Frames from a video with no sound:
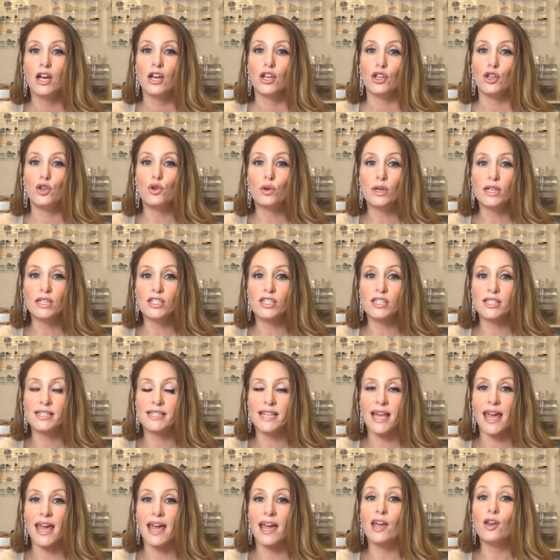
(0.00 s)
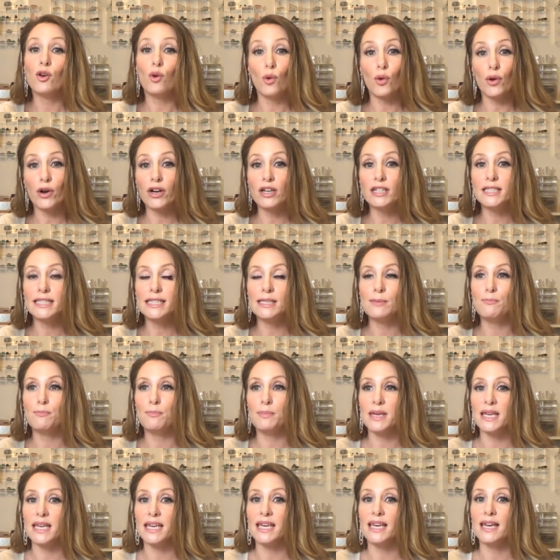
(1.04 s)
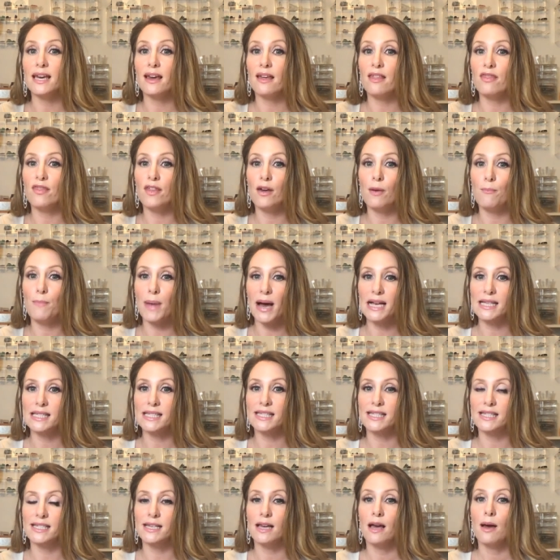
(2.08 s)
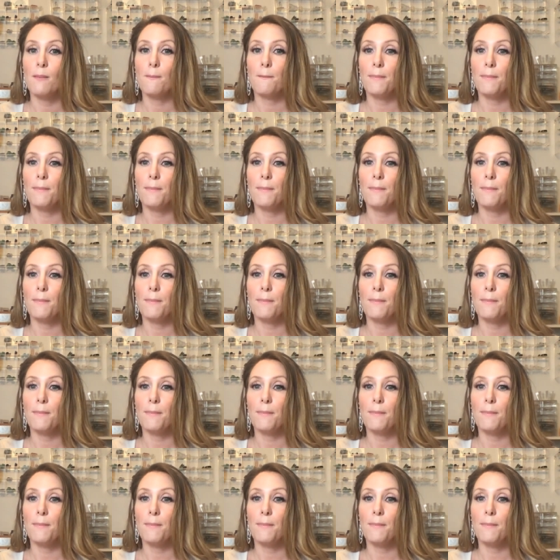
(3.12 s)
You can just say, in order to be the best